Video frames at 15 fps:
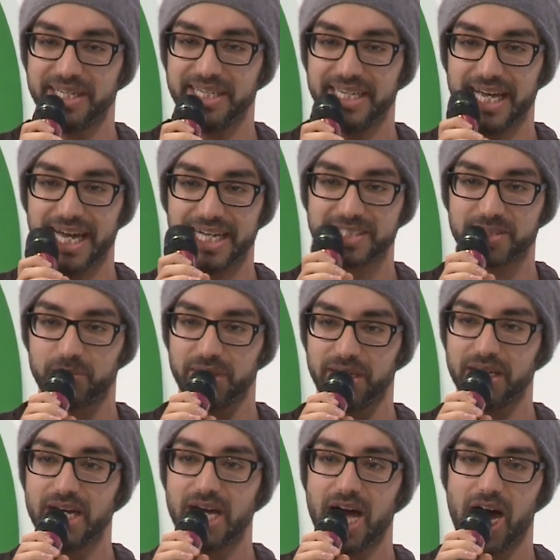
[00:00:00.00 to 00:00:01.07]
He asked me
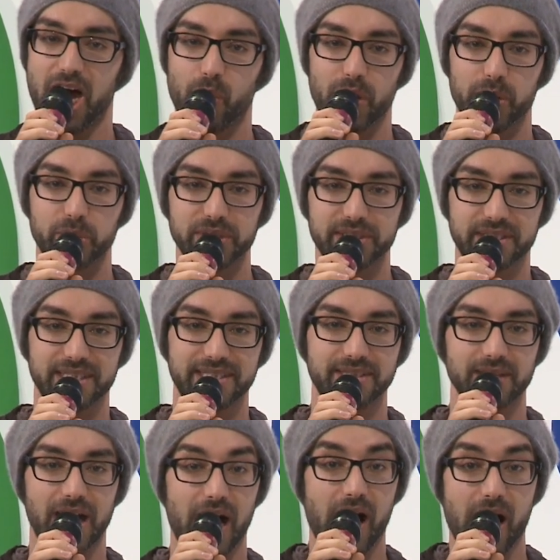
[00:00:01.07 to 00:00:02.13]
how I would,
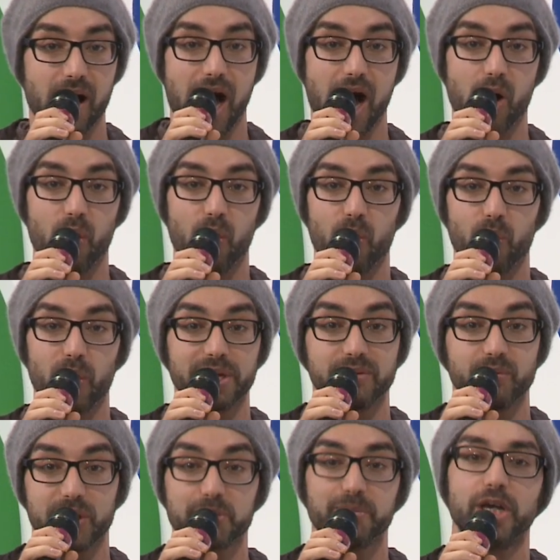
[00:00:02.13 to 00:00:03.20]

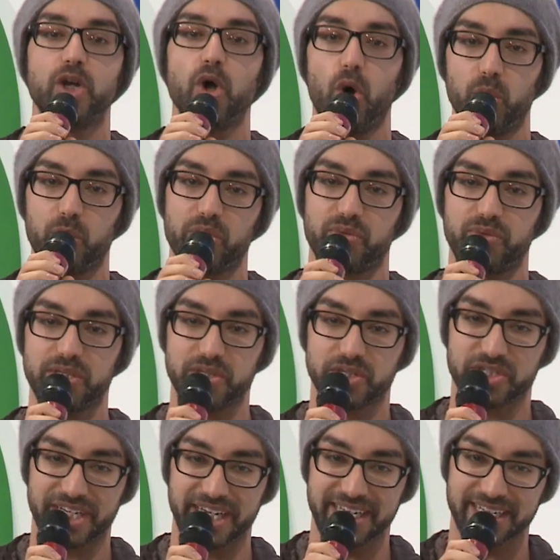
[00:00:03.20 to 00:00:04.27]
what is my goal with
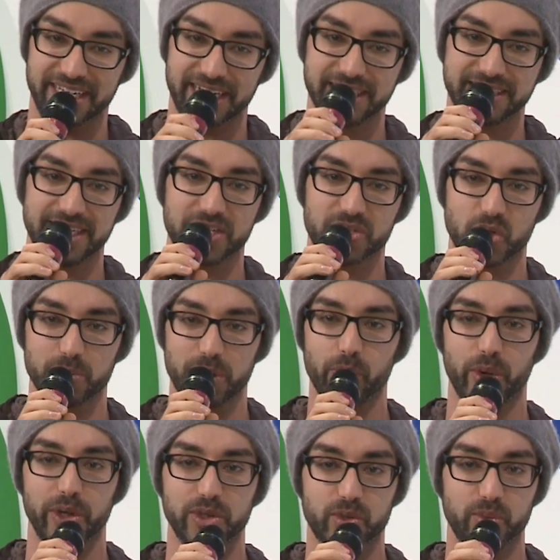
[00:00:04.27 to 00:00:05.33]
ResearchGate? And I said to him, I
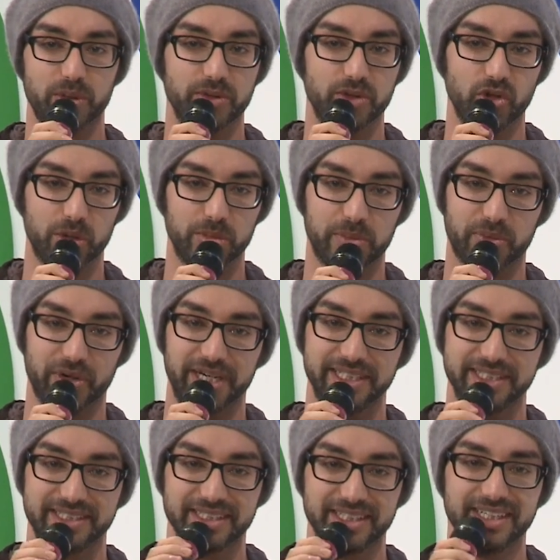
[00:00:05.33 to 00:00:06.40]
want to win the Nobel
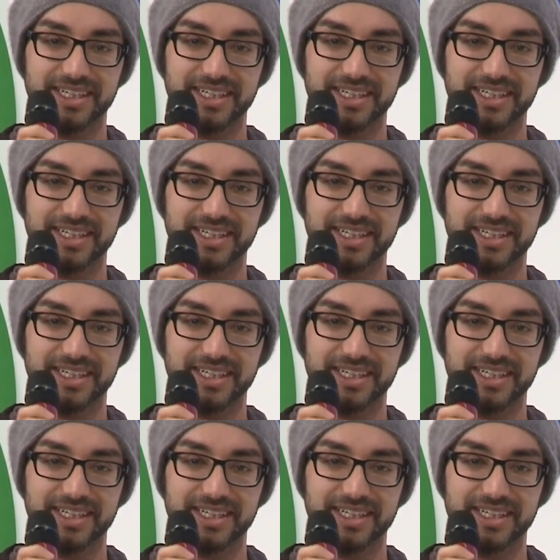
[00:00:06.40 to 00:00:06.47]
Prize.